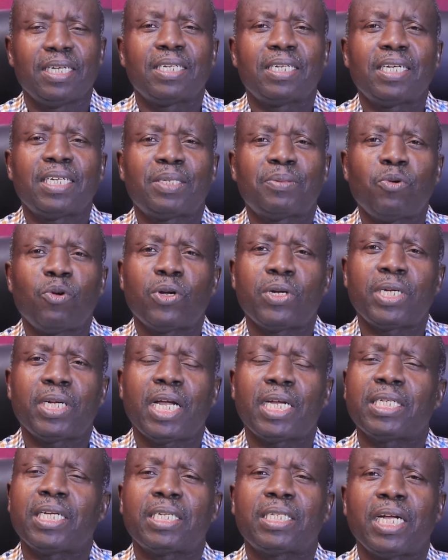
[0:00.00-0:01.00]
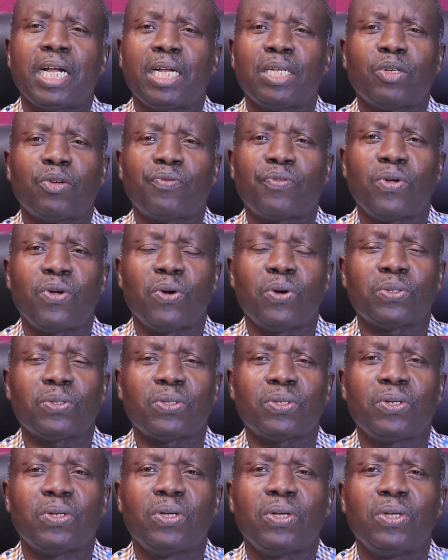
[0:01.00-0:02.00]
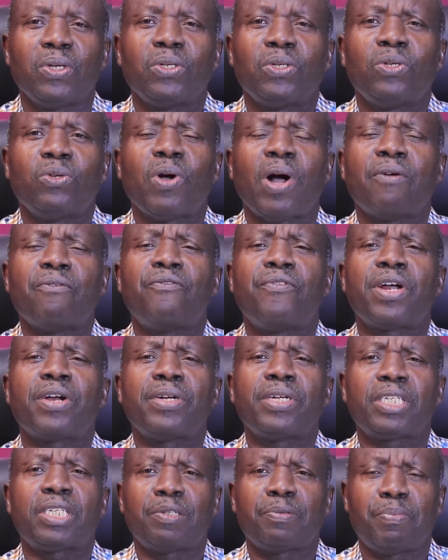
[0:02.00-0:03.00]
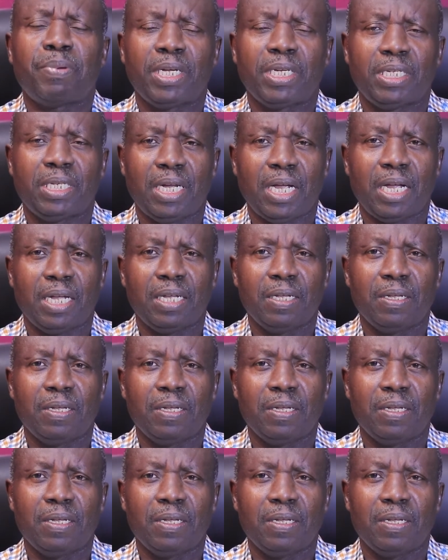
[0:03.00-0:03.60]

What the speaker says: This morning, as a child of God, you are very special.